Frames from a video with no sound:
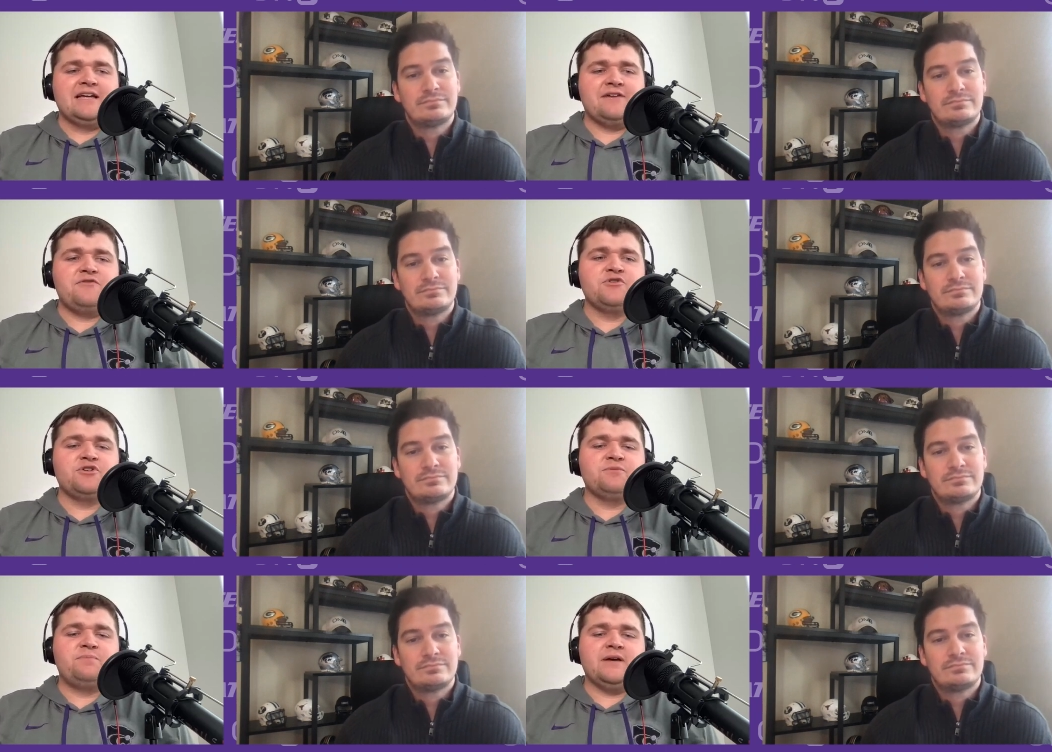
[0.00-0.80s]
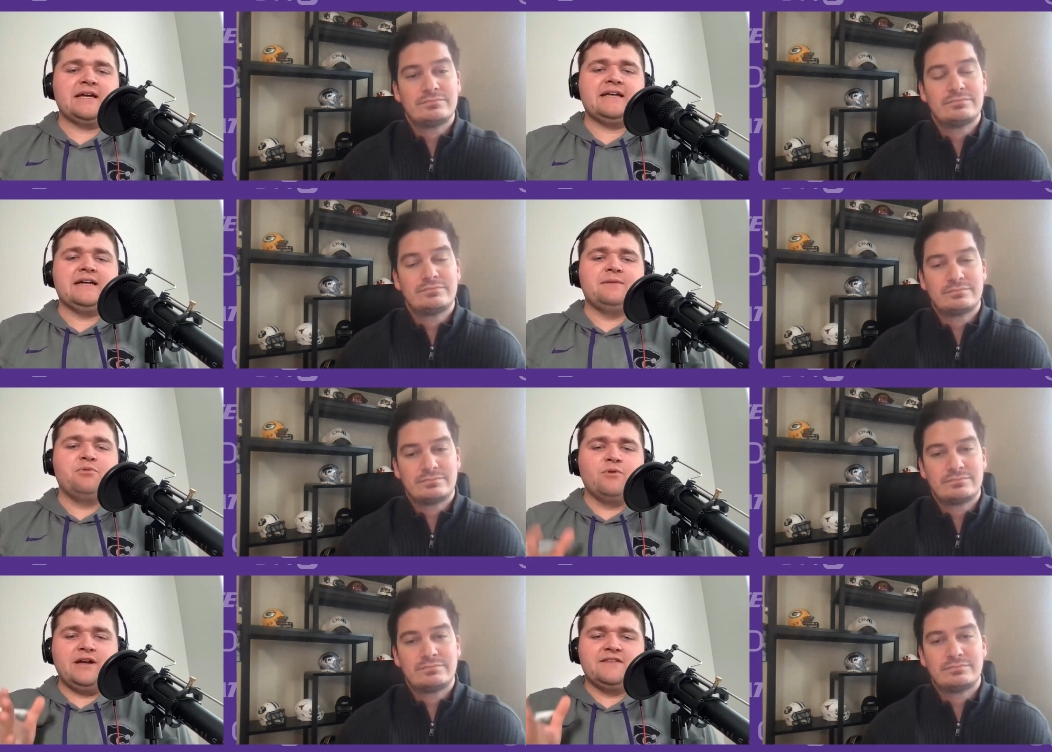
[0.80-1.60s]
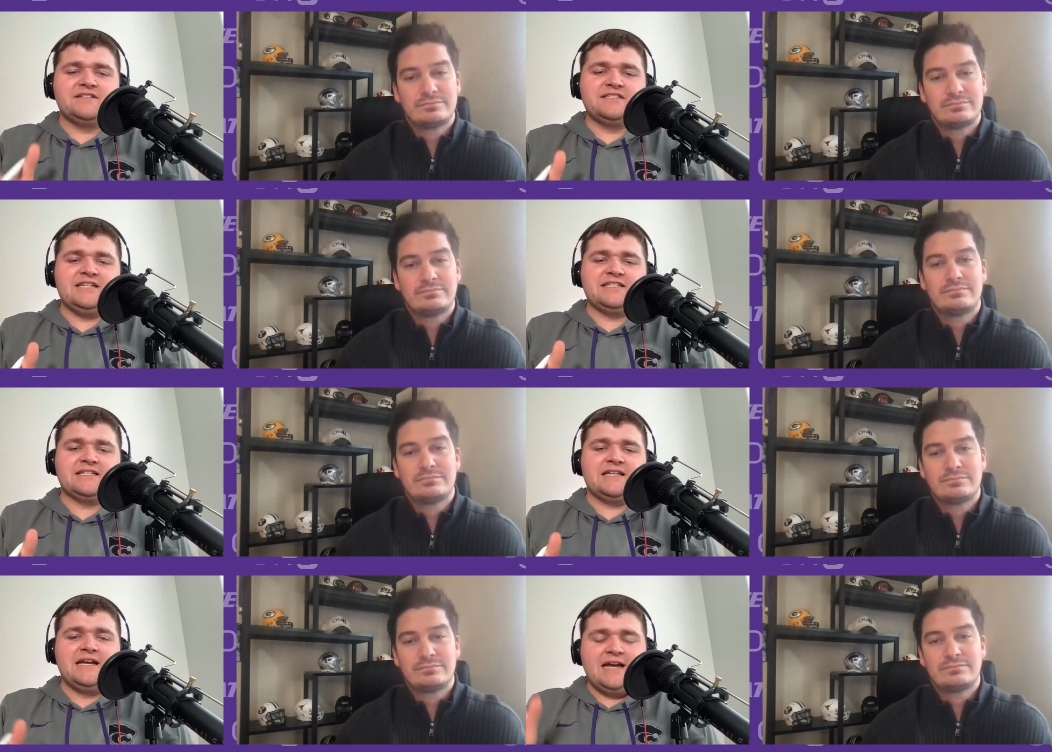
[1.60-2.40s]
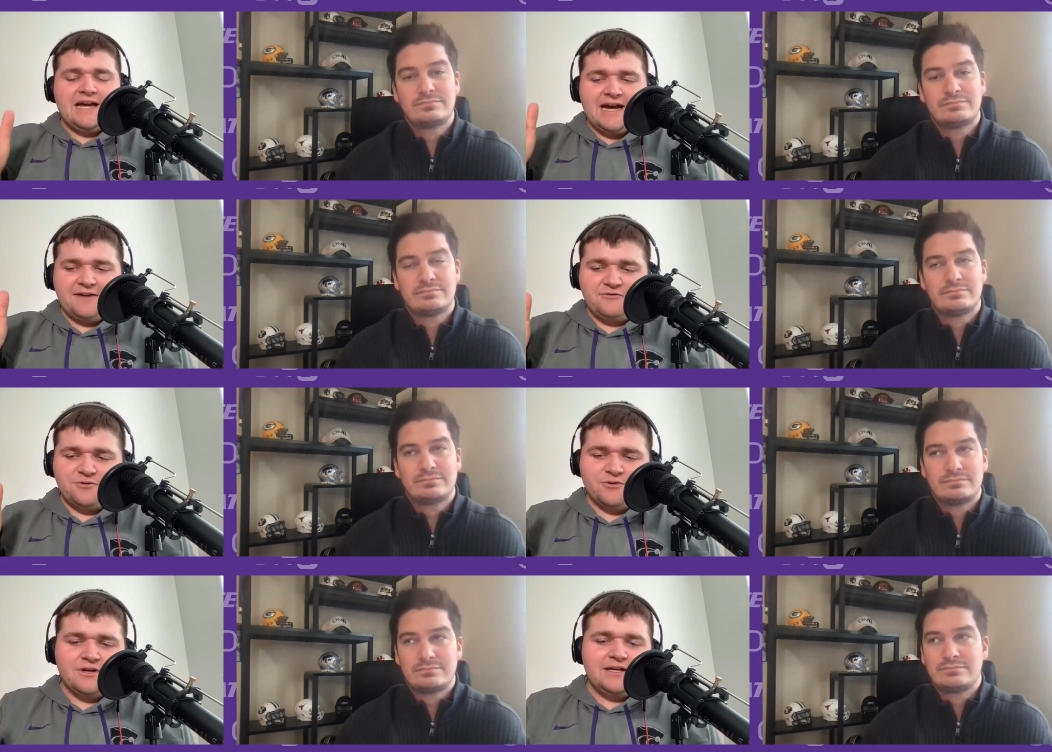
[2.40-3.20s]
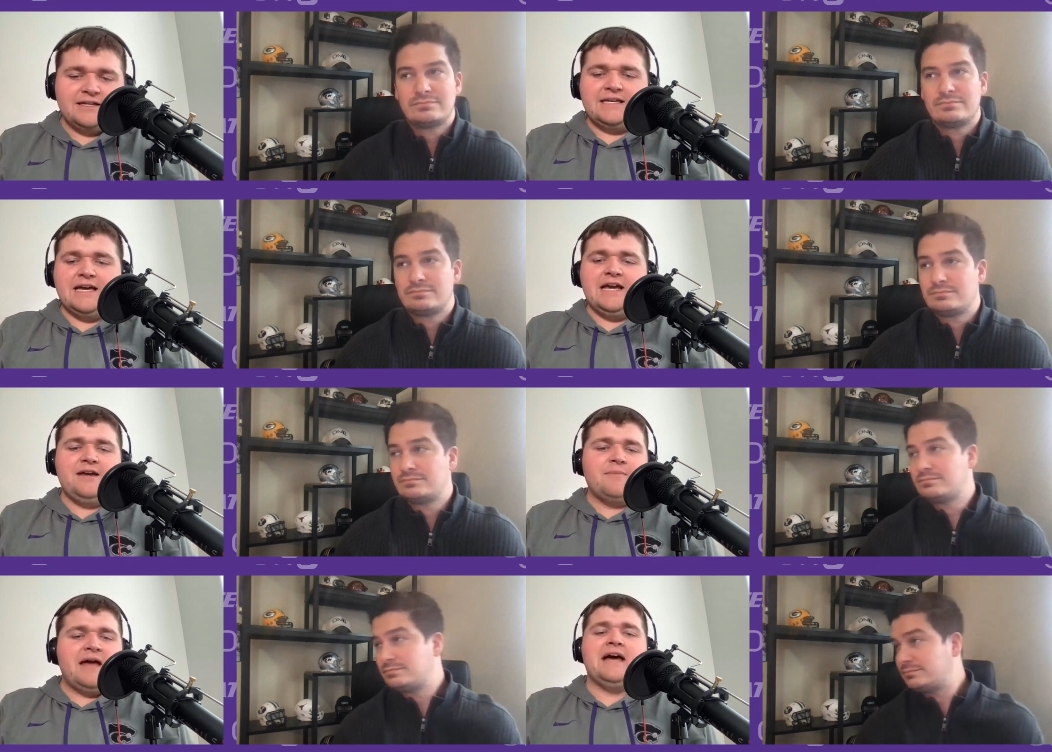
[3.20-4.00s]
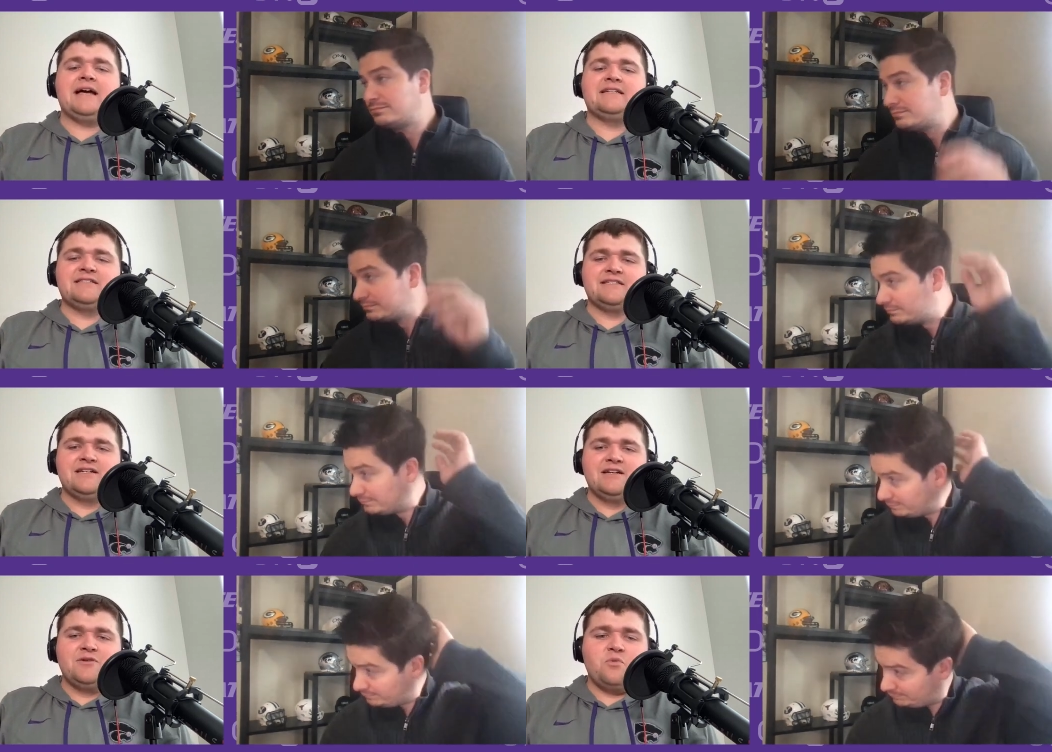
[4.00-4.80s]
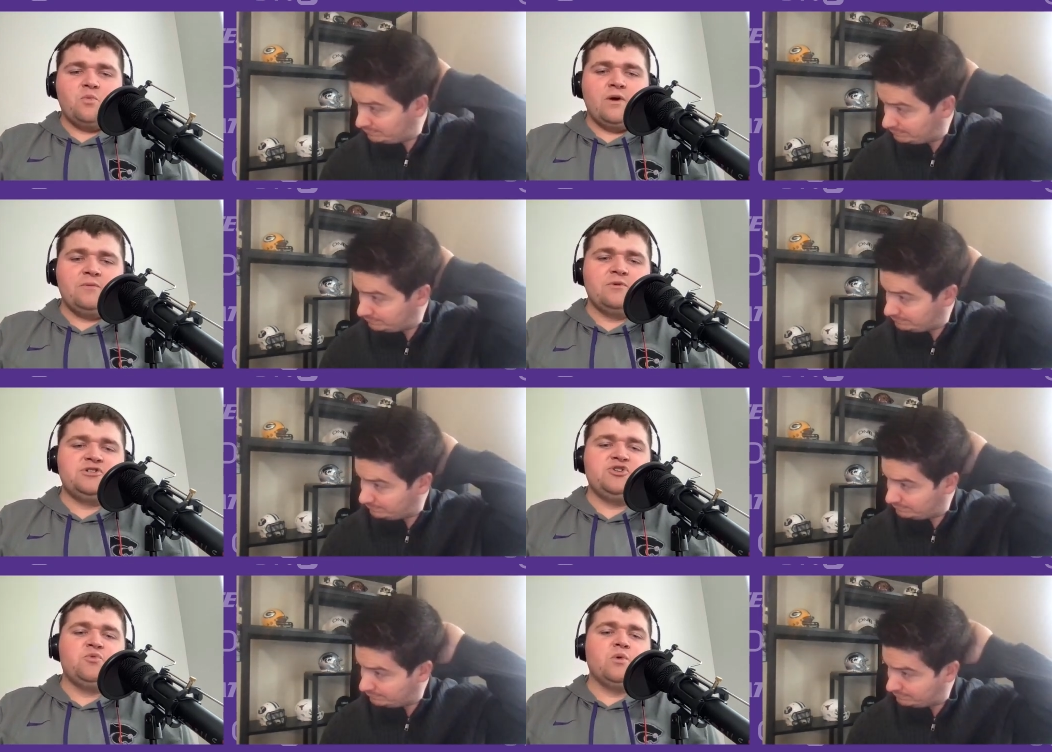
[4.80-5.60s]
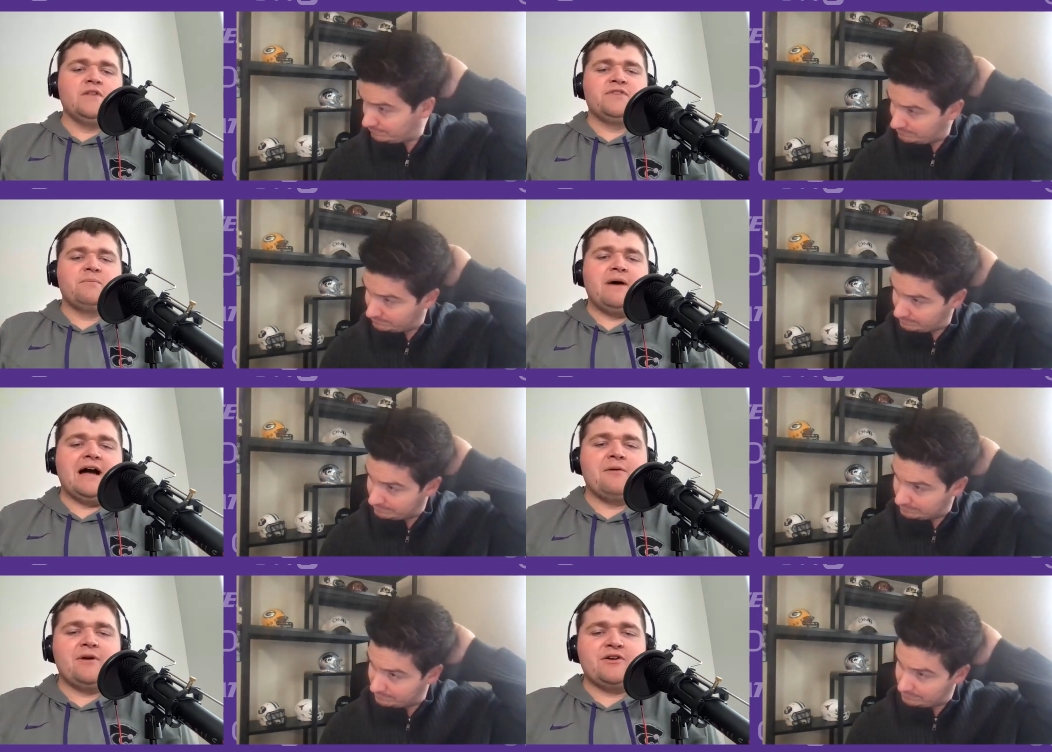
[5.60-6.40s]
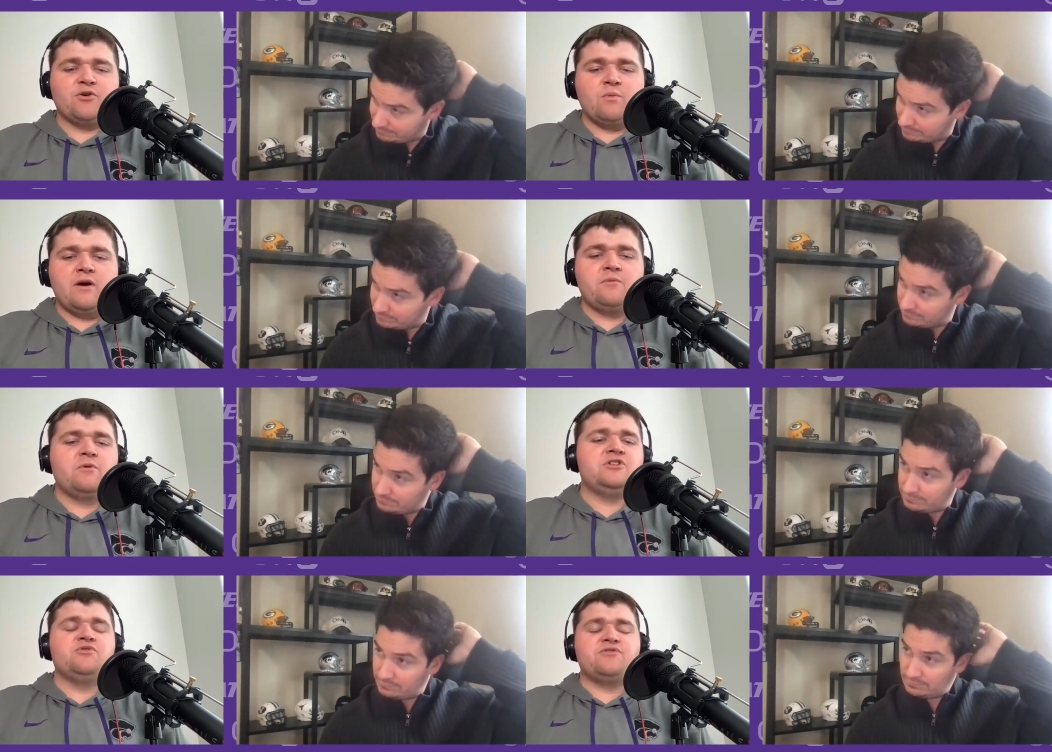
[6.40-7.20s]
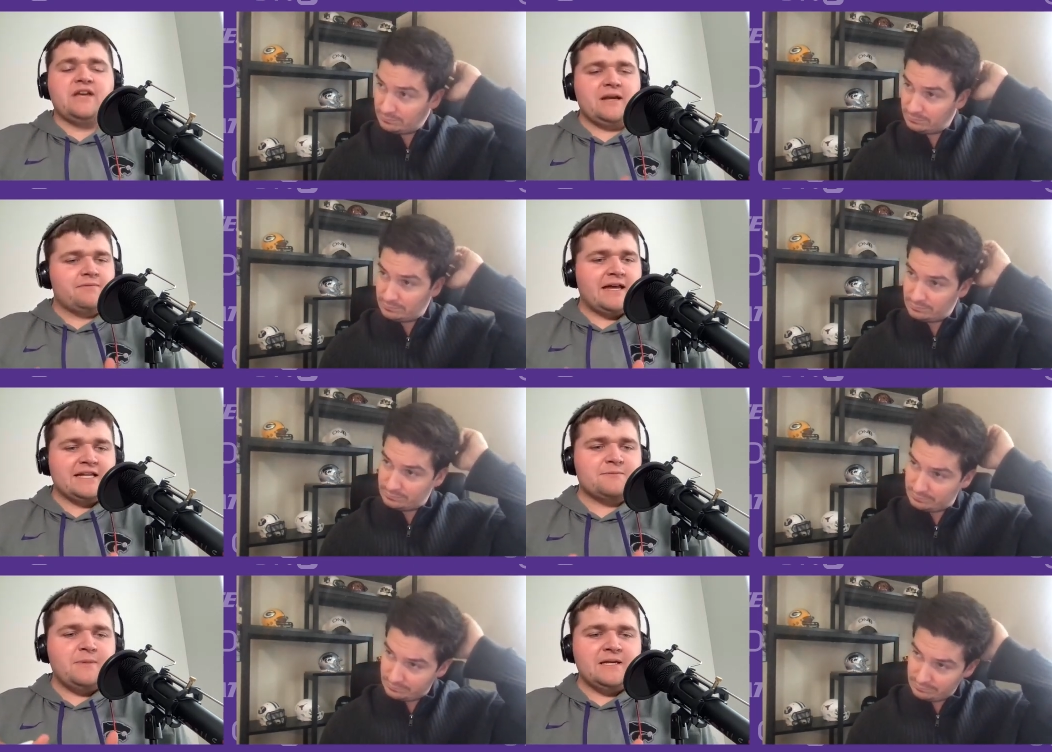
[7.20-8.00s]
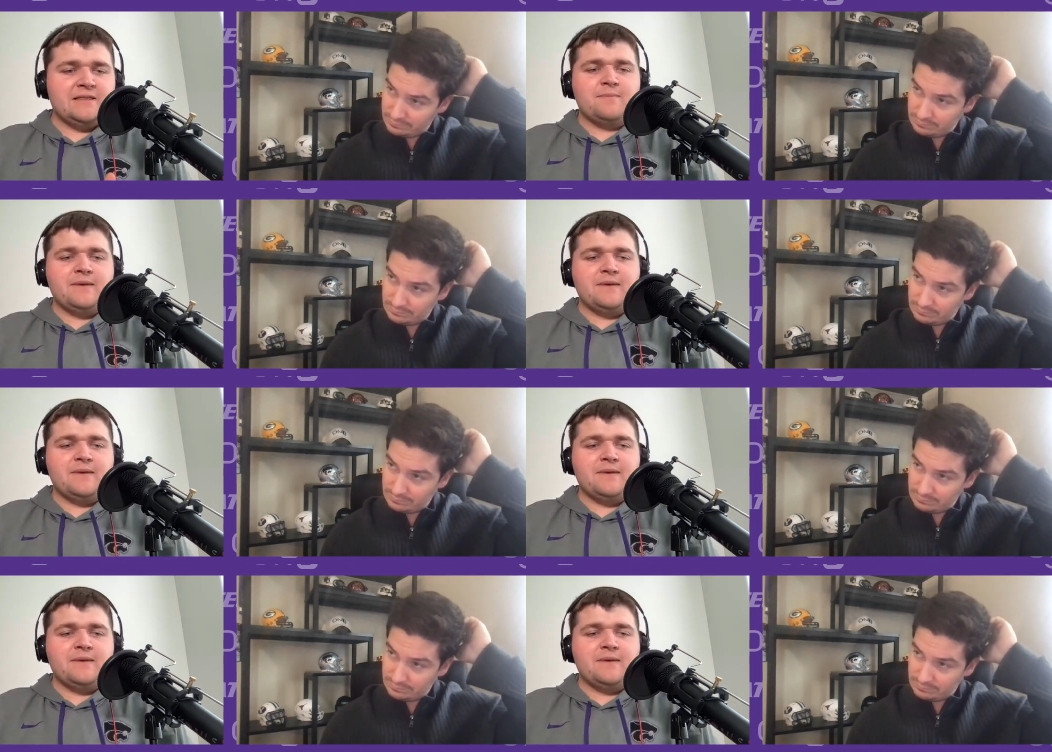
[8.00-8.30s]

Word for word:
Speaker 1: If you could pick a point in the season after game X, when would you want the bye week or when would you think of that as being the